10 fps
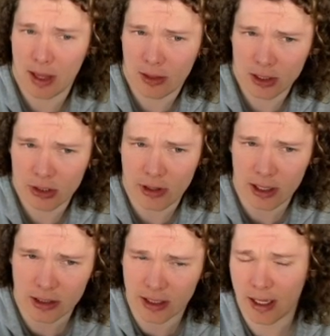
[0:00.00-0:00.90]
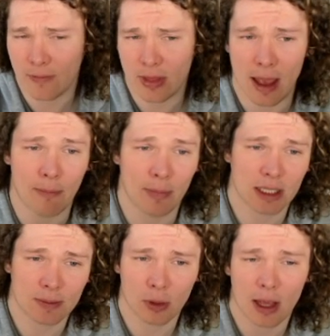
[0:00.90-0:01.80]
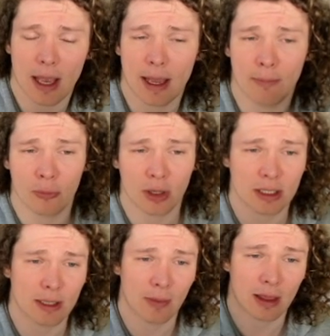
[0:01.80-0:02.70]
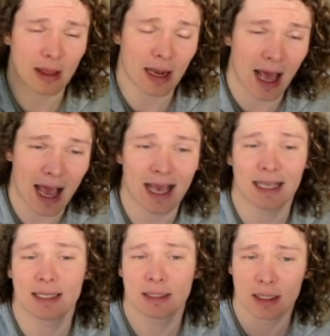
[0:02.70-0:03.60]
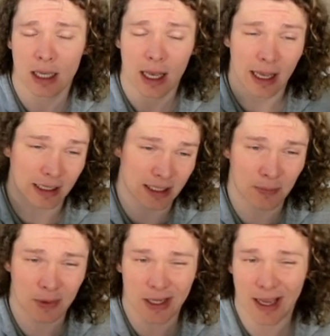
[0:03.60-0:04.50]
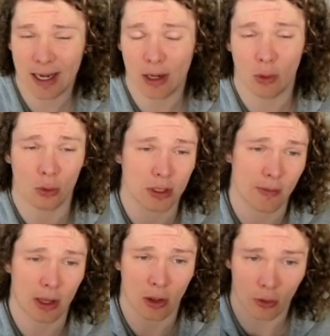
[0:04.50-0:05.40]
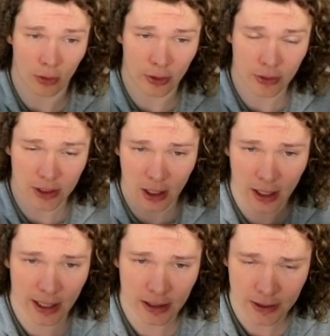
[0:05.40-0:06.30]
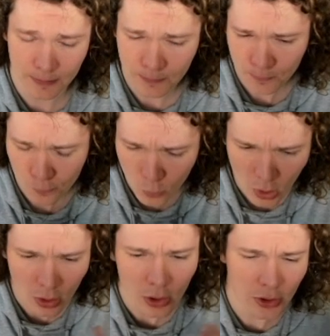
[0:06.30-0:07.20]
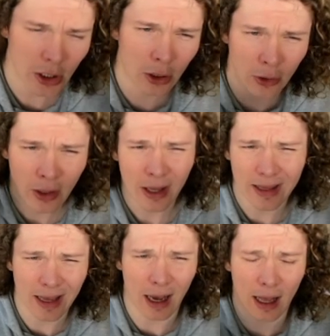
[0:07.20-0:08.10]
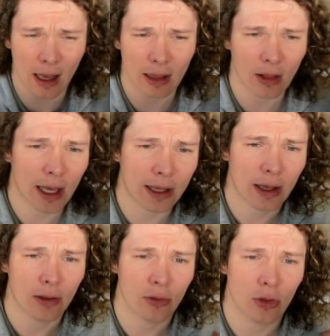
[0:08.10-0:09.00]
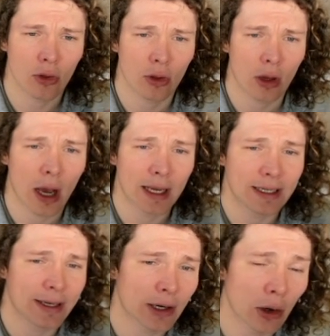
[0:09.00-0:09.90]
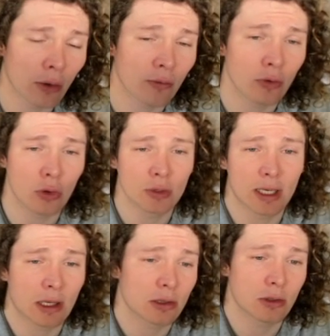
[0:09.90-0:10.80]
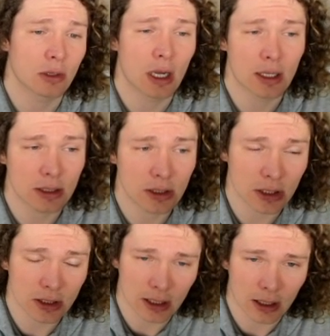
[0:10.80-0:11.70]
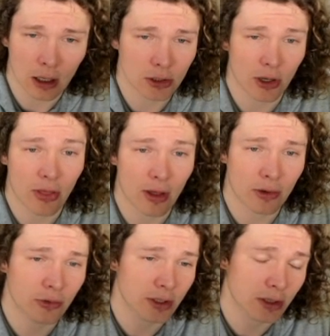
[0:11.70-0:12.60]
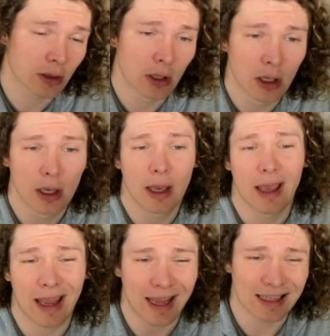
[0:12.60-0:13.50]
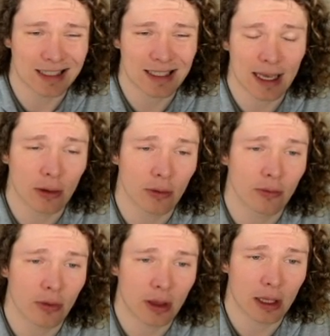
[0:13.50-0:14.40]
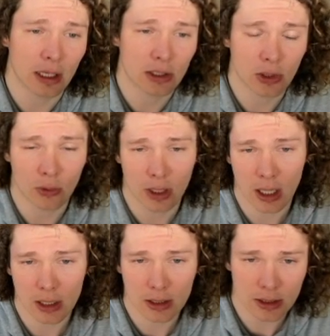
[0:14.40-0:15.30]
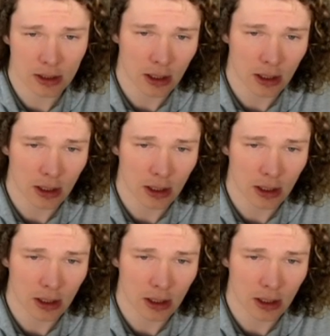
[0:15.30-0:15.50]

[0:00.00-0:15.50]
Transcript: the strategy if they misplay and bring something that has Intimidate or something along those lines. So yeah, I like the idea of using Tornadus Thundurus instead of the Tornadus.